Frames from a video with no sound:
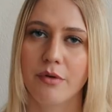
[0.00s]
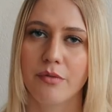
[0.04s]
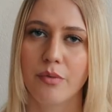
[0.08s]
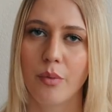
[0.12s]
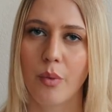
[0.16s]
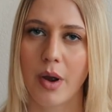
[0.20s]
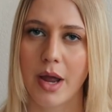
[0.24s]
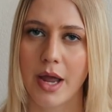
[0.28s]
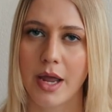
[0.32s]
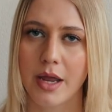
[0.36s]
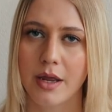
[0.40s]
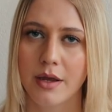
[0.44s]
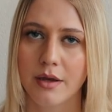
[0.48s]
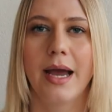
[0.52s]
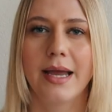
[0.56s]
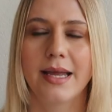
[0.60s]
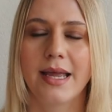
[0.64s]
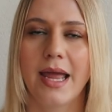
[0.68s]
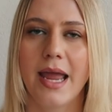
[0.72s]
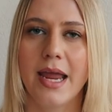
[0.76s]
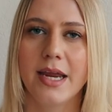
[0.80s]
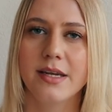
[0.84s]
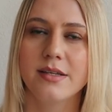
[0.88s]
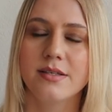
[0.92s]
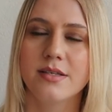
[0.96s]
of way, I
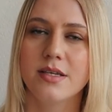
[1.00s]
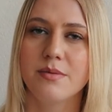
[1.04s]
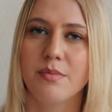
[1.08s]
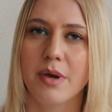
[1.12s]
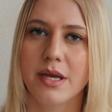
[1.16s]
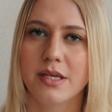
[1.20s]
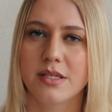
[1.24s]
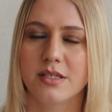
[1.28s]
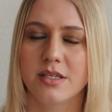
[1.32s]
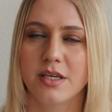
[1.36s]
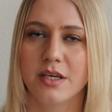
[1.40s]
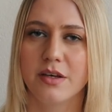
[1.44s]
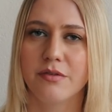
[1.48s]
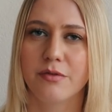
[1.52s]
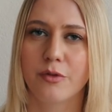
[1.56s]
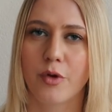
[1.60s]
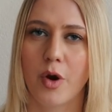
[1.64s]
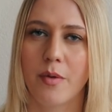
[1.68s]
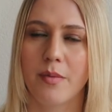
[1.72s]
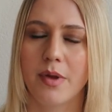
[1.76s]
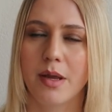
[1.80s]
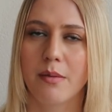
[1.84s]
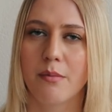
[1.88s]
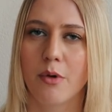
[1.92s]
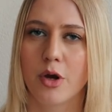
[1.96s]
can't see myself
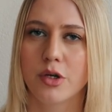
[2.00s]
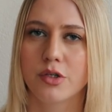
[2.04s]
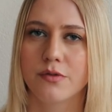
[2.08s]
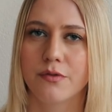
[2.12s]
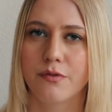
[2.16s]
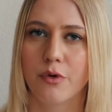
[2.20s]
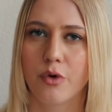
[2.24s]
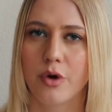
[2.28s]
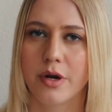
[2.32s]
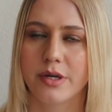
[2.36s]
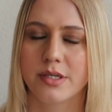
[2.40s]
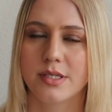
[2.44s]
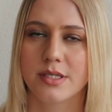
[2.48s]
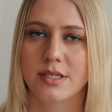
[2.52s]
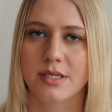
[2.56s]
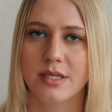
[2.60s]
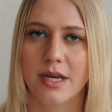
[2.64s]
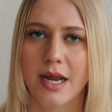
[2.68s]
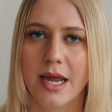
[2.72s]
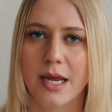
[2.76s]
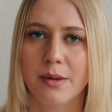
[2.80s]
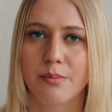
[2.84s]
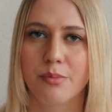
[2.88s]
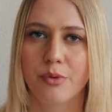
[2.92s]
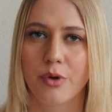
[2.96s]
grabbing much for a
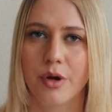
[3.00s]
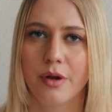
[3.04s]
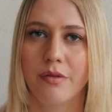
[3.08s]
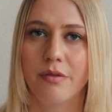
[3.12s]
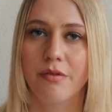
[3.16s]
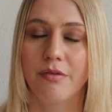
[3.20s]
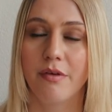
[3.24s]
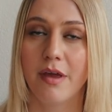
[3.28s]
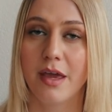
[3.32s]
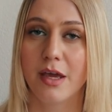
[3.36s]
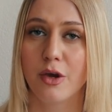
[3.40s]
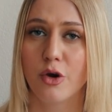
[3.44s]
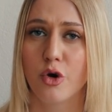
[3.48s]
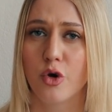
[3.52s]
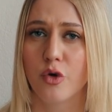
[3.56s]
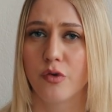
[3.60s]
snake print thing